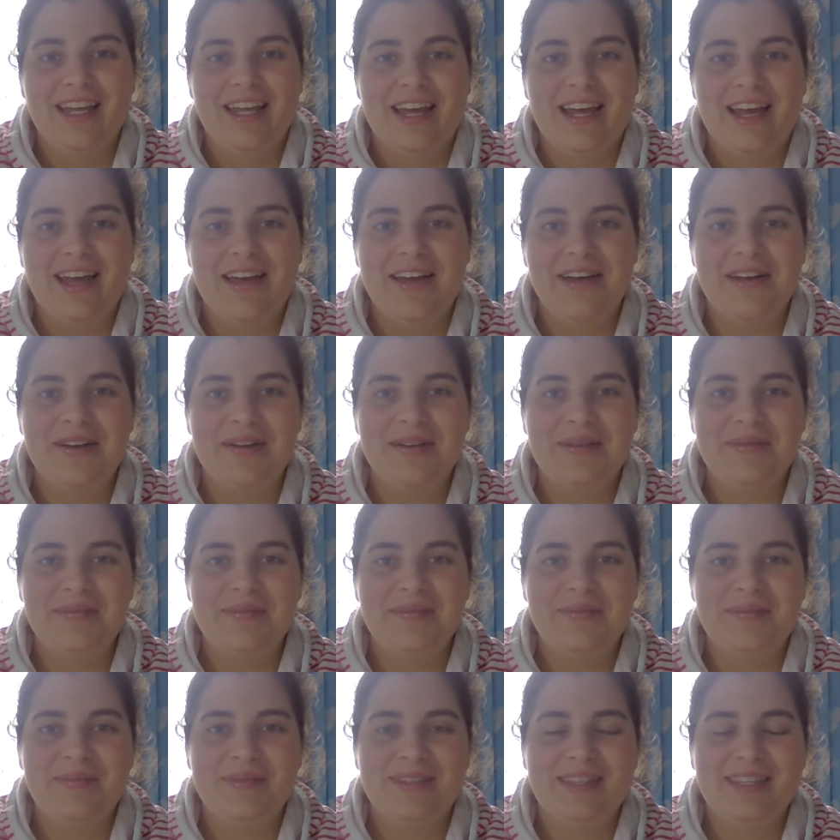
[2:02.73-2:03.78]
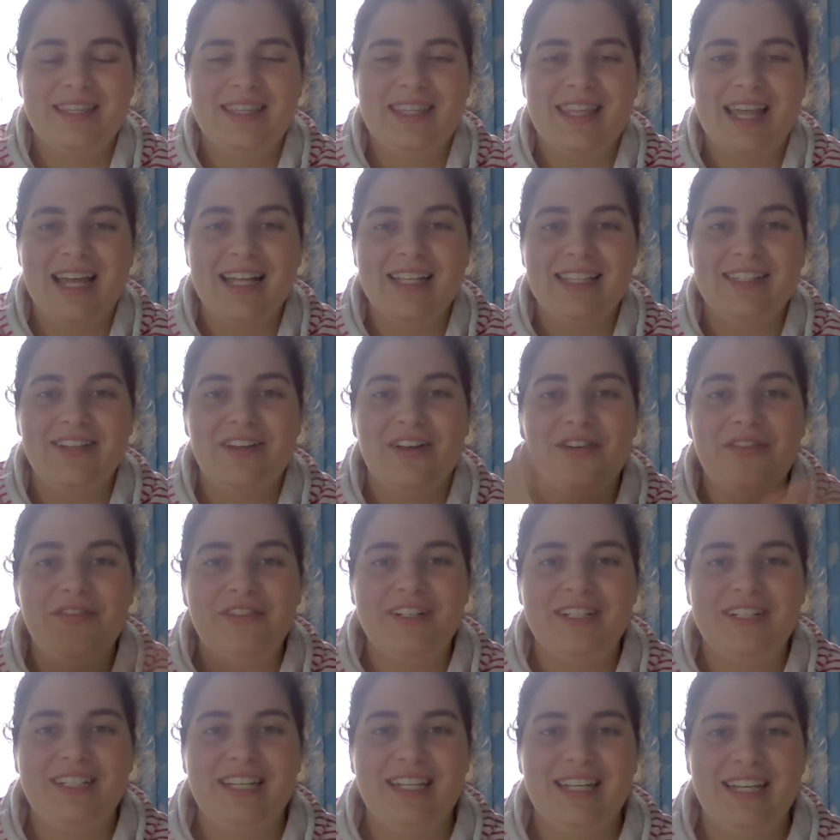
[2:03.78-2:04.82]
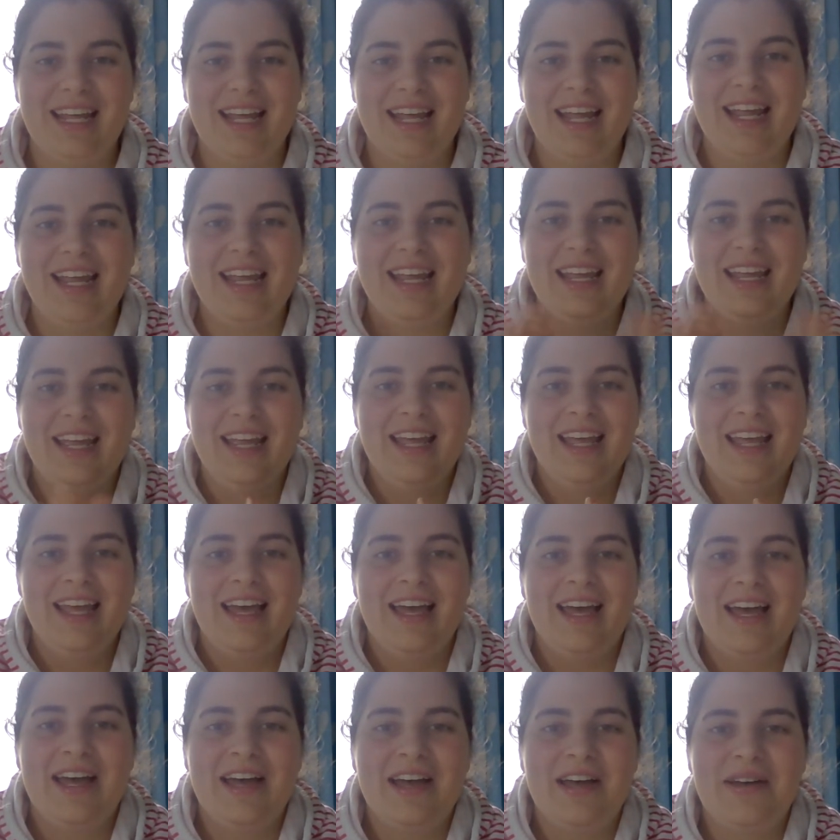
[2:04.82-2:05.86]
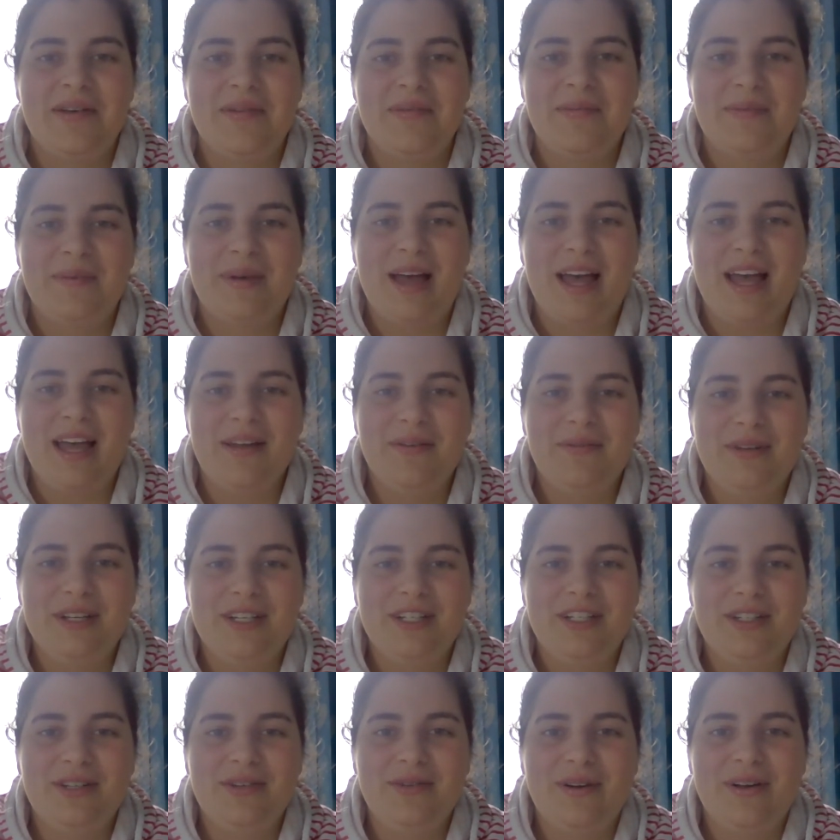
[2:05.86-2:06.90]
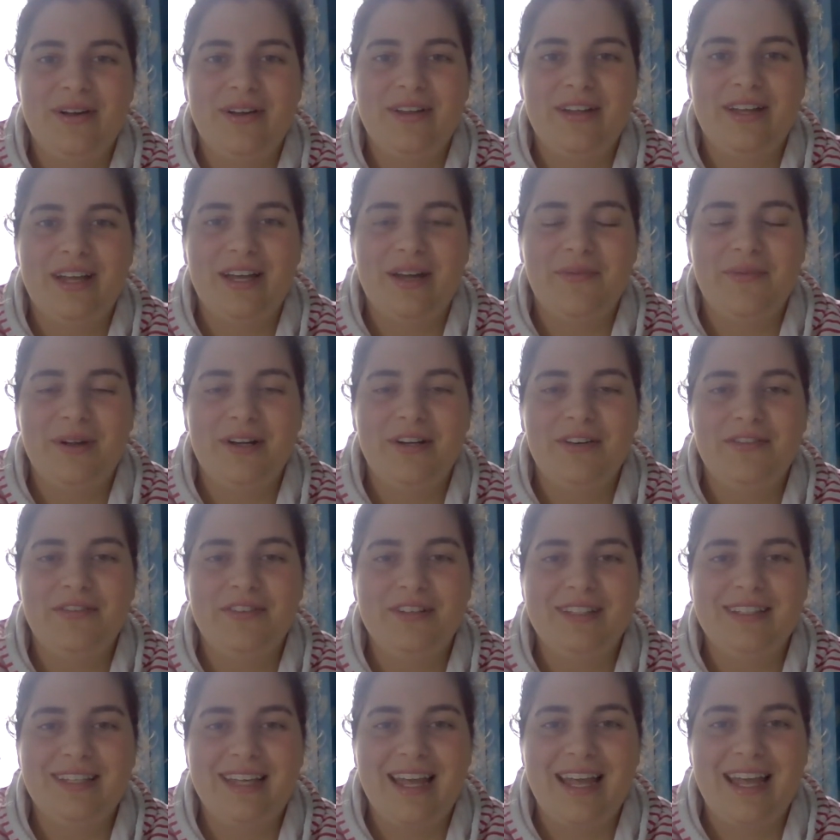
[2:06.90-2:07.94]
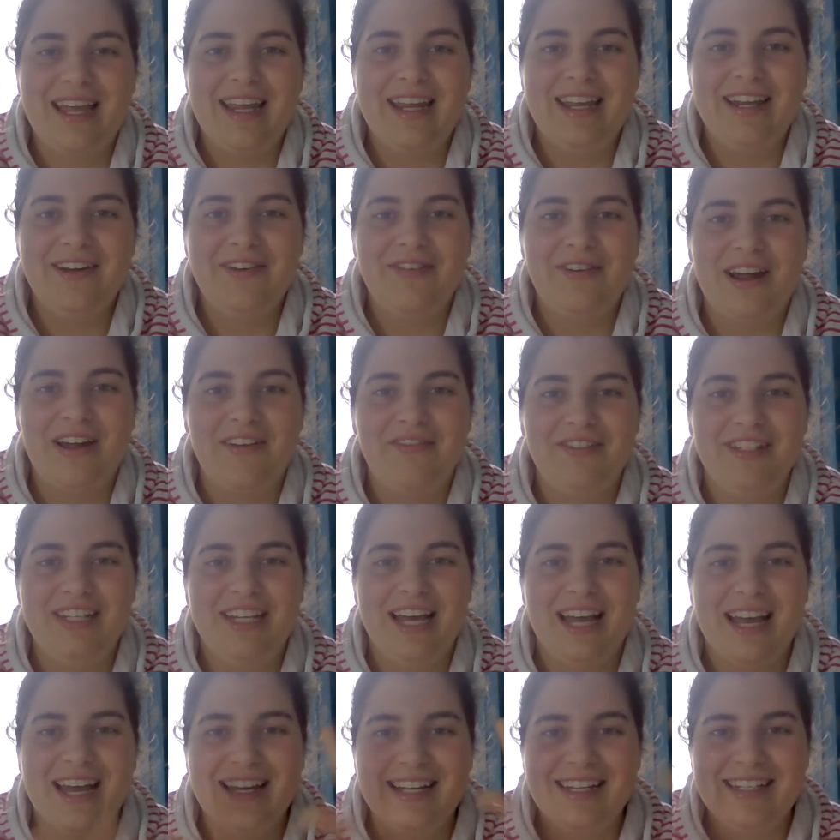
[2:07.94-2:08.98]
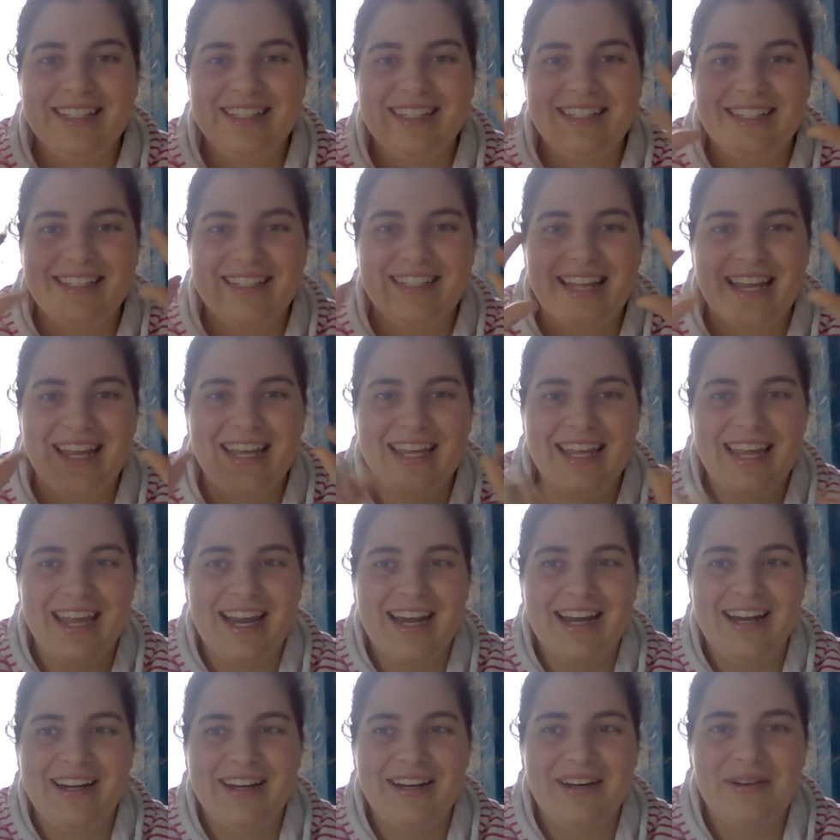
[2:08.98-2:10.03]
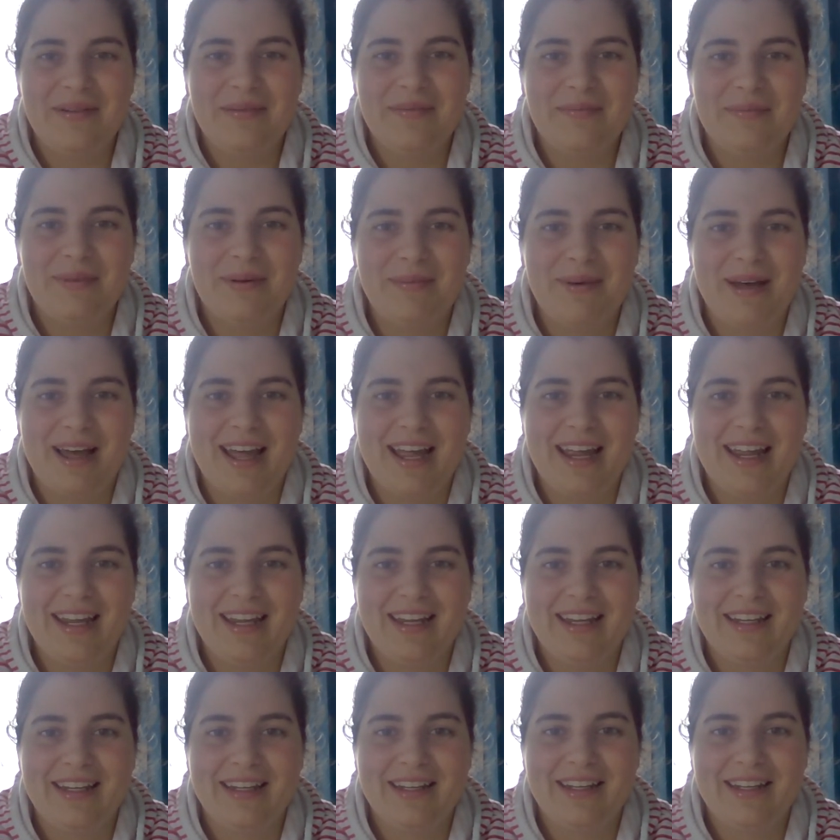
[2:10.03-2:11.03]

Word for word: Um, that's all for today. Um, I wish you all a wonderful day. Crafty hugs. Take care. Bye bye.